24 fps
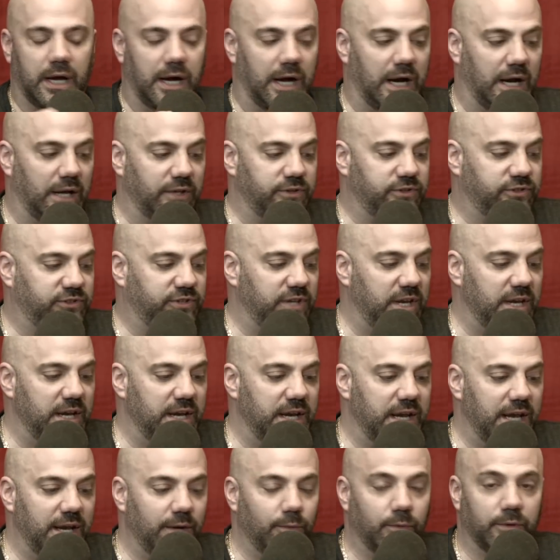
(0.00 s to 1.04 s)
Sitting
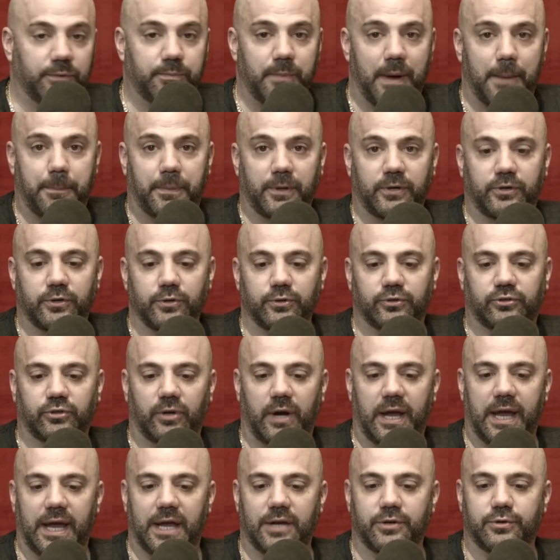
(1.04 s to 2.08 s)
in with my producer,
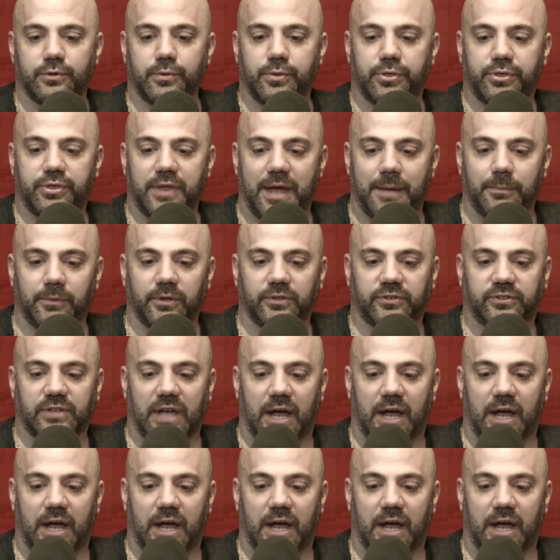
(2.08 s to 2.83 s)
Andrew Themeles.